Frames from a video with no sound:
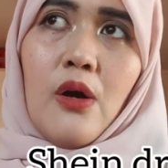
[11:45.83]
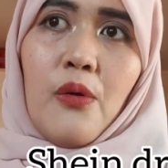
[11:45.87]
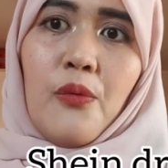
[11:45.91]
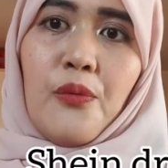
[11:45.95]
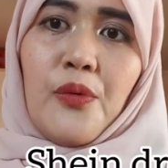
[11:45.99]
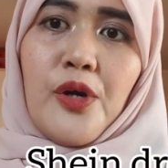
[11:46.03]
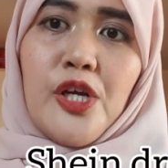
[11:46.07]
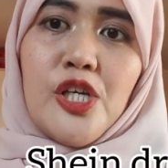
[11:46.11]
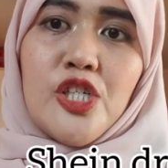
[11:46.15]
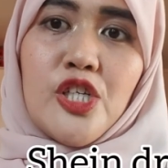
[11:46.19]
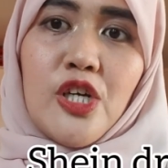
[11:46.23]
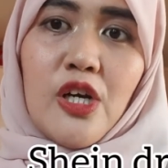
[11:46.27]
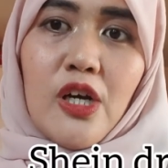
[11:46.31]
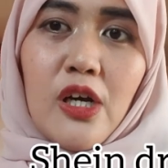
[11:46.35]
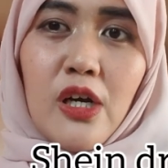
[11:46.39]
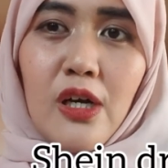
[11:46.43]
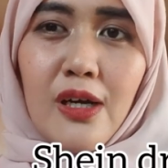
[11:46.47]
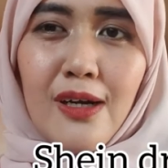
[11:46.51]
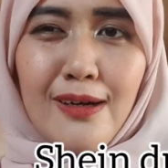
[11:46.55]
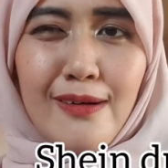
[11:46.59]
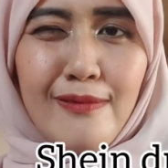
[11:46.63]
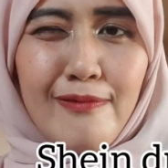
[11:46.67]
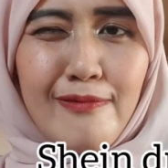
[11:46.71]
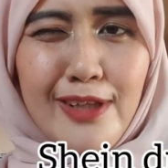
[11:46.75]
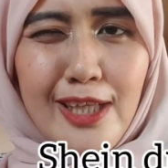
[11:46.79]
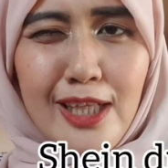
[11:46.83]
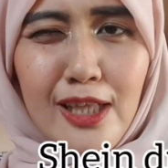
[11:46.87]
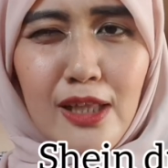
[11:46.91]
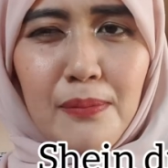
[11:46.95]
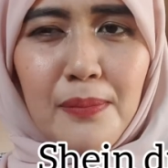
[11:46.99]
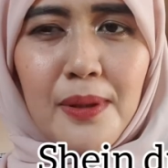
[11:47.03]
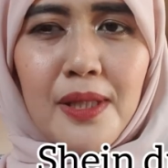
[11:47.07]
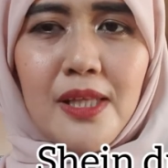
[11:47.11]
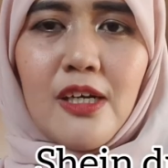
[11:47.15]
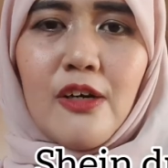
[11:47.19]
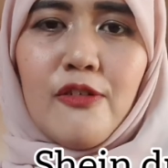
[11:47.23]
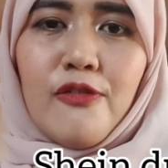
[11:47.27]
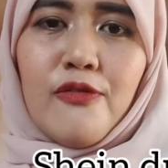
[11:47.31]
which are a little
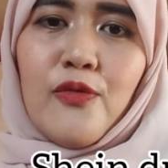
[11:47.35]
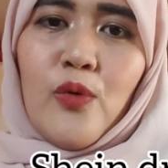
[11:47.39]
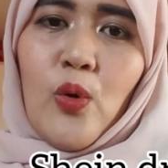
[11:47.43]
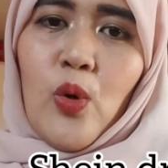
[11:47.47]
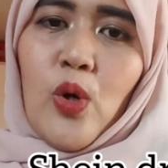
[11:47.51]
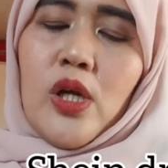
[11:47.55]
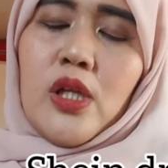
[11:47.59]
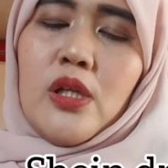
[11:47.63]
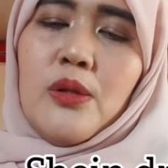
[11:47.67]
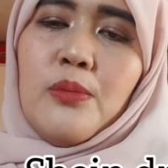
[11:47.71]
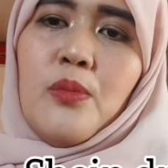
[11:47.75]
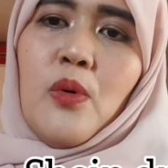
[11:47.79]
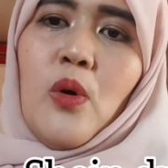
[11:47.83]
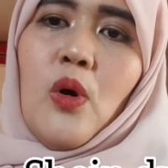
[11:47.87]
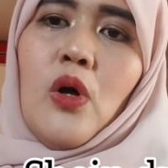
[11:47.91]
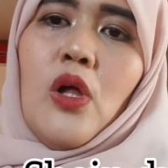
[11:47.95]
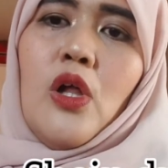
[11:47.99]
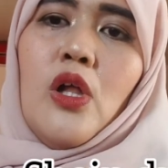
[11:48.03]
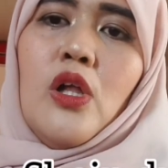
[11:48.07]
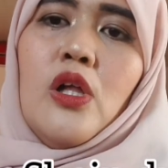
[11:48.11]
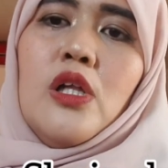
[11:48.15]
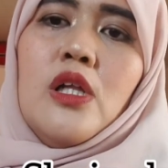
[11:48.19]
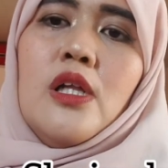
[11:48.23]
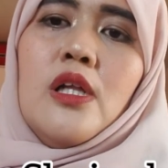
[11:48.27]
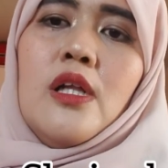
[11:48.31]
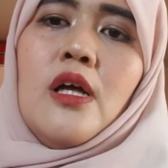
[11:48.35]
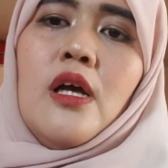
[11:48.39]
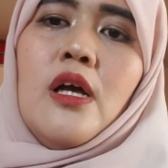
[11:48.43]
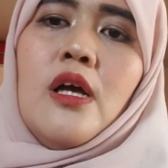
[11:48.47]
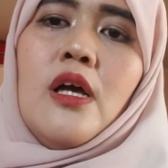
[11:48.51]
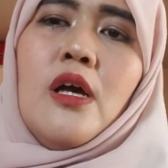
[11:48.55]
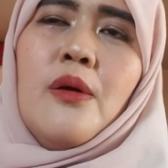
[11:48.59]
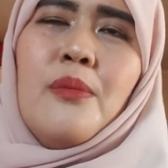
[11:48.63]
bit affordable.